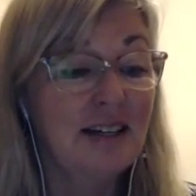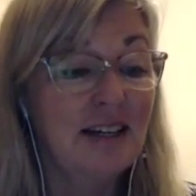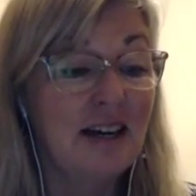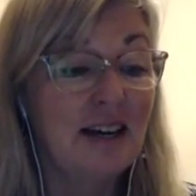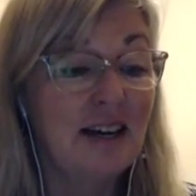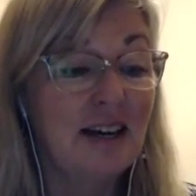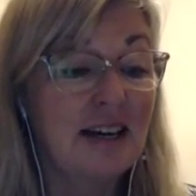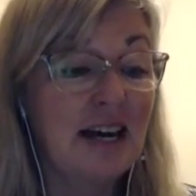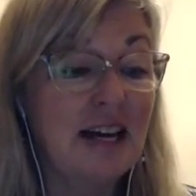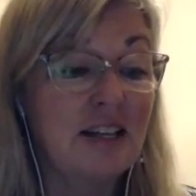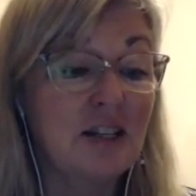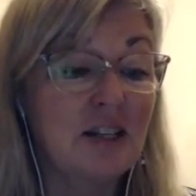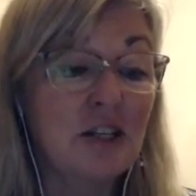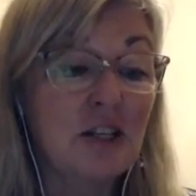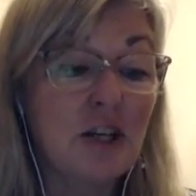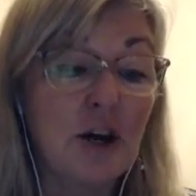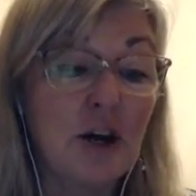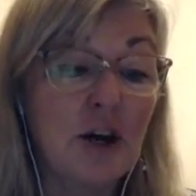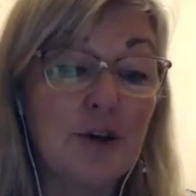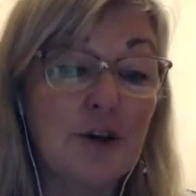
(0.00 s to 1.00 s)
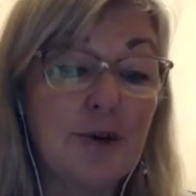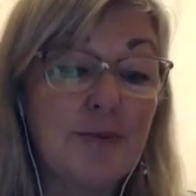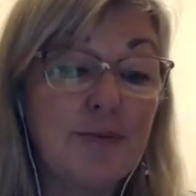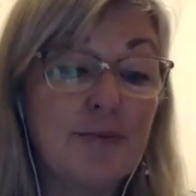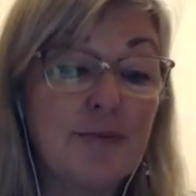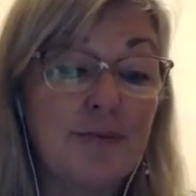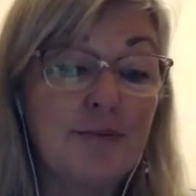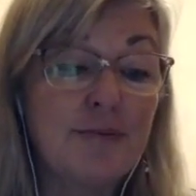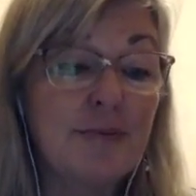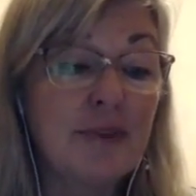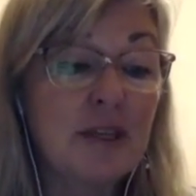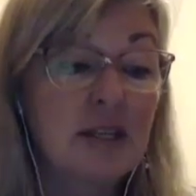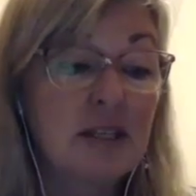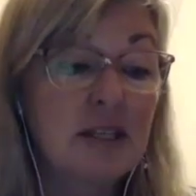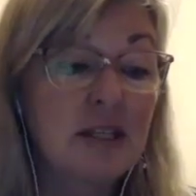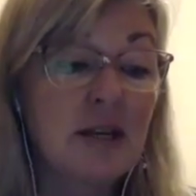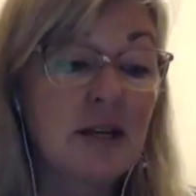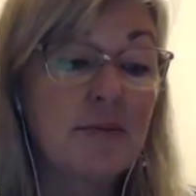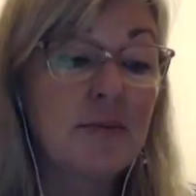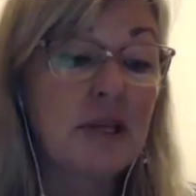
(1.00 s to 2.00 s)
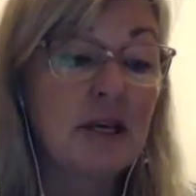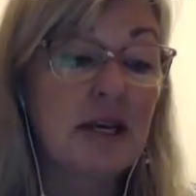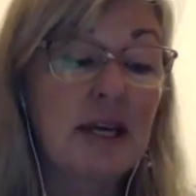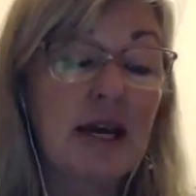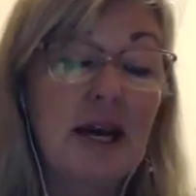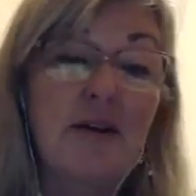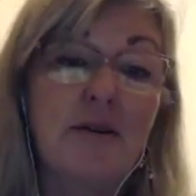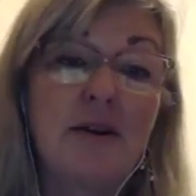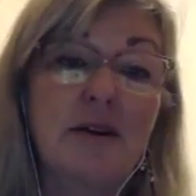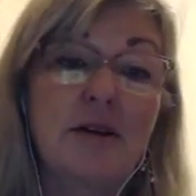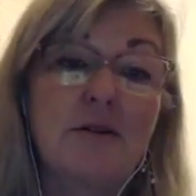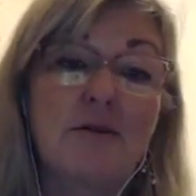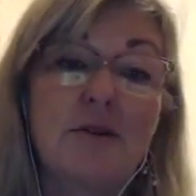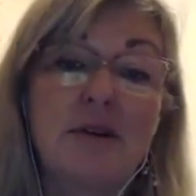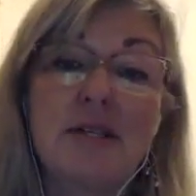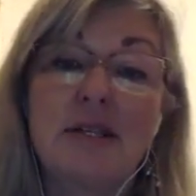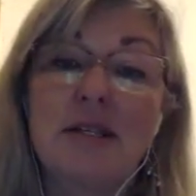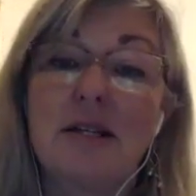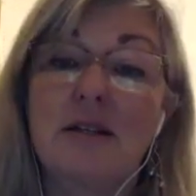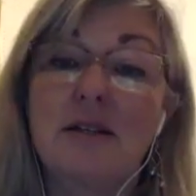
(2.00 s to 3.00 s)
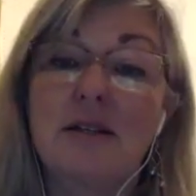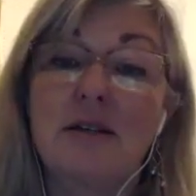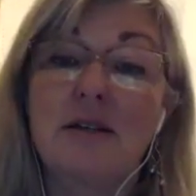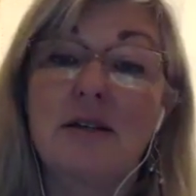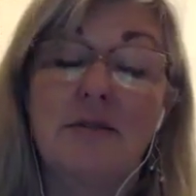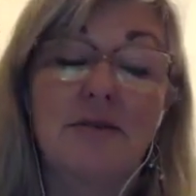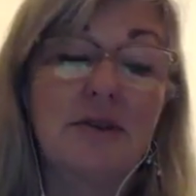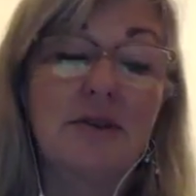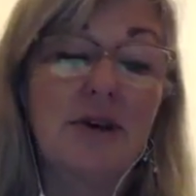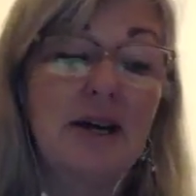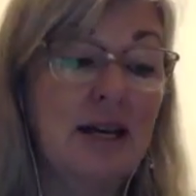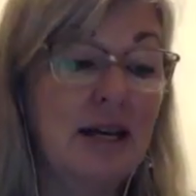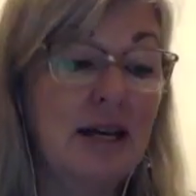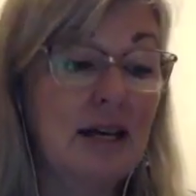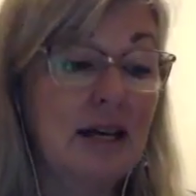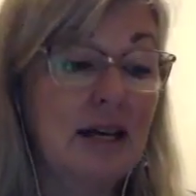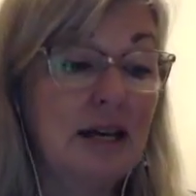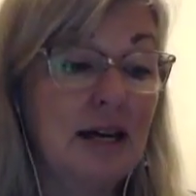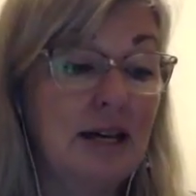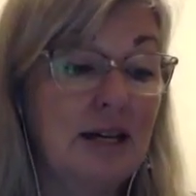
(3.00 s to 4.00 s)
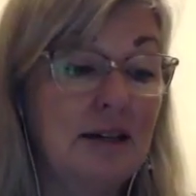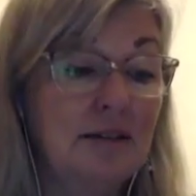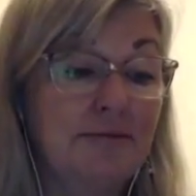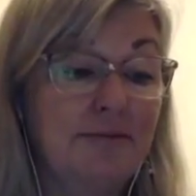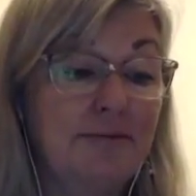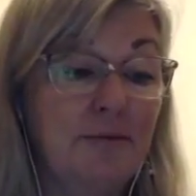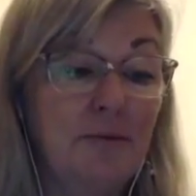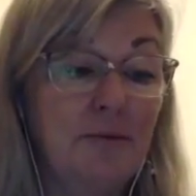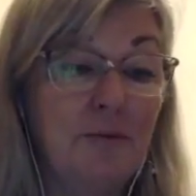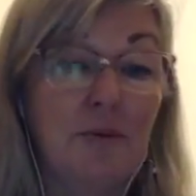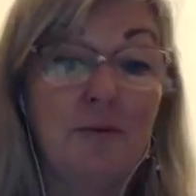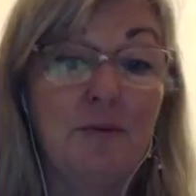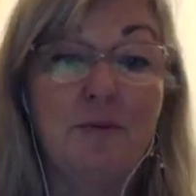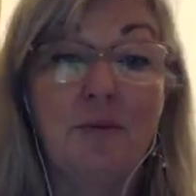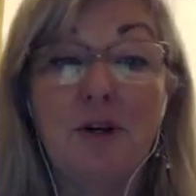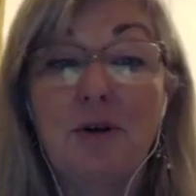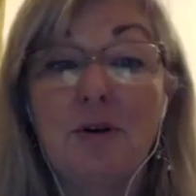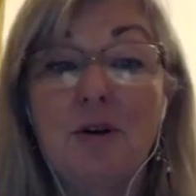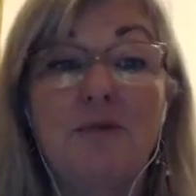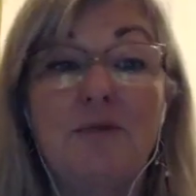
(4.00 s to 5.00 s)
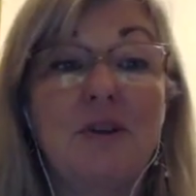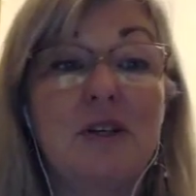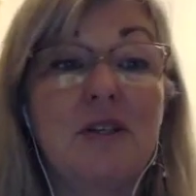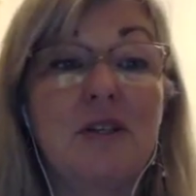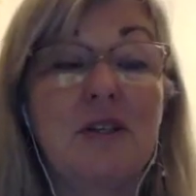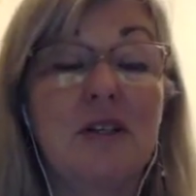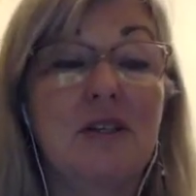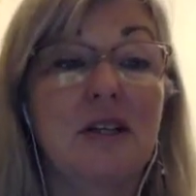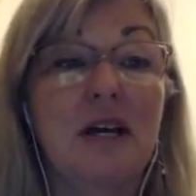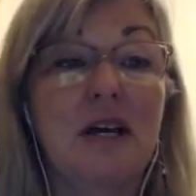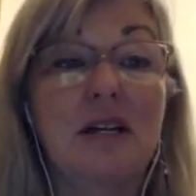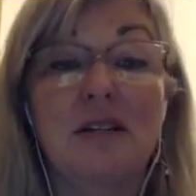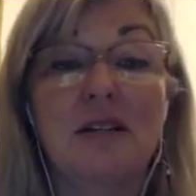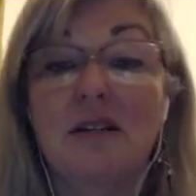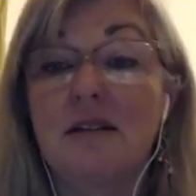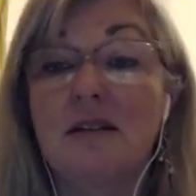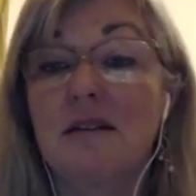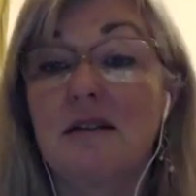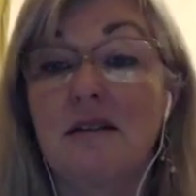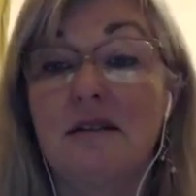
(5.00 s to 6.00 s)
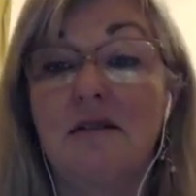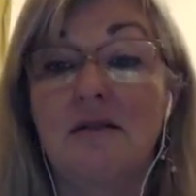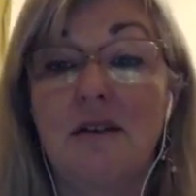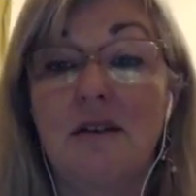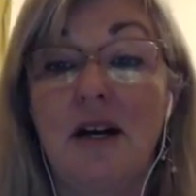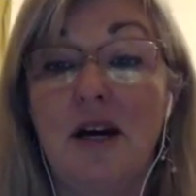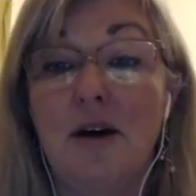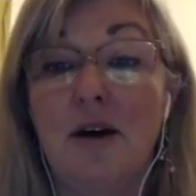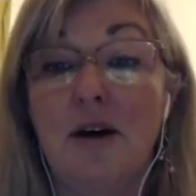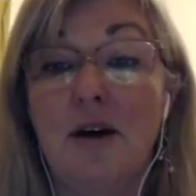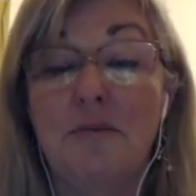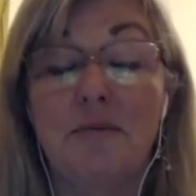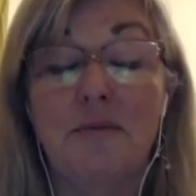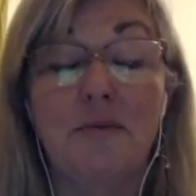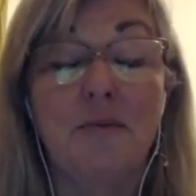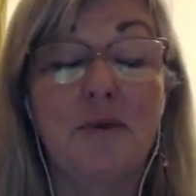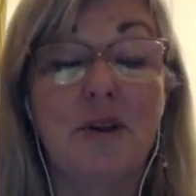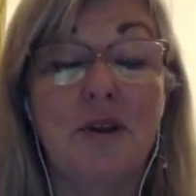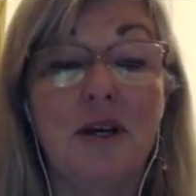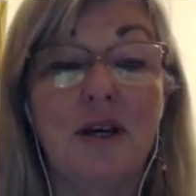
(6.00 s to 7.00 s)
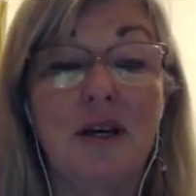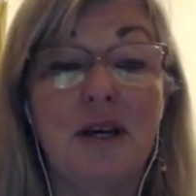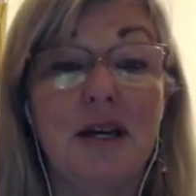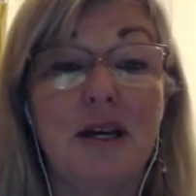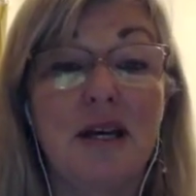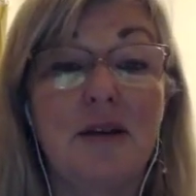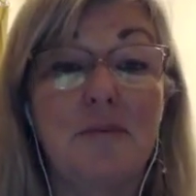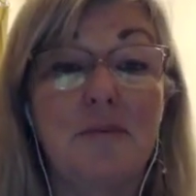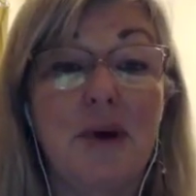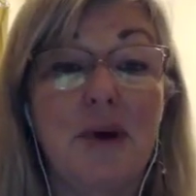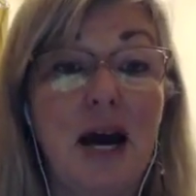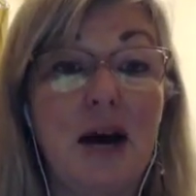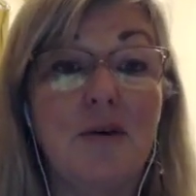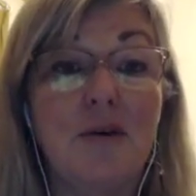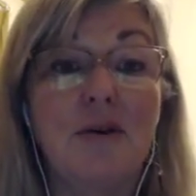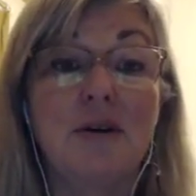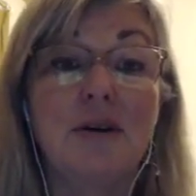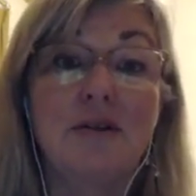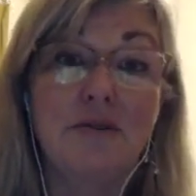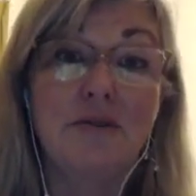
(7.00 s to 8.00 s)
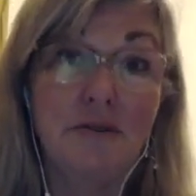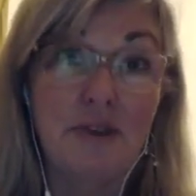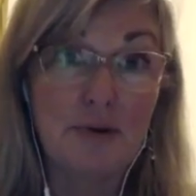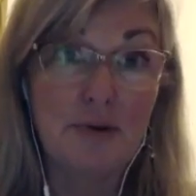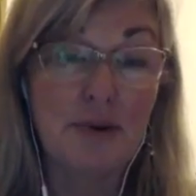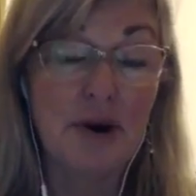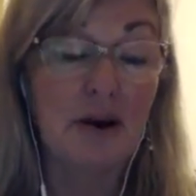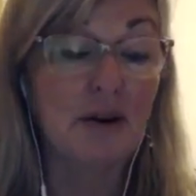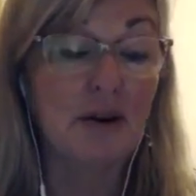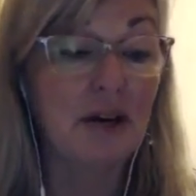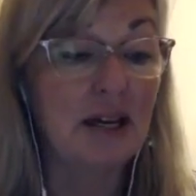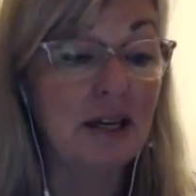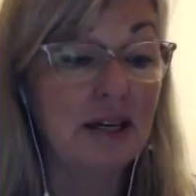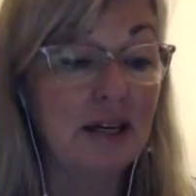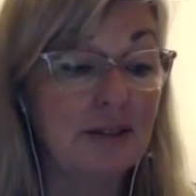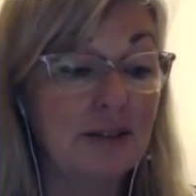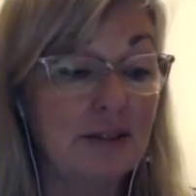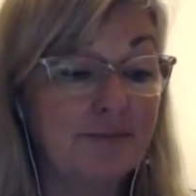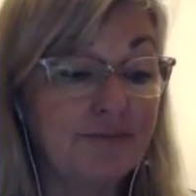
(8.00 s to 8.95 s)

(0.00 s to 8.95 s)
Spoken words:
Okay, so some of the characteristics of a, which I've just discussed with an empowered female leader.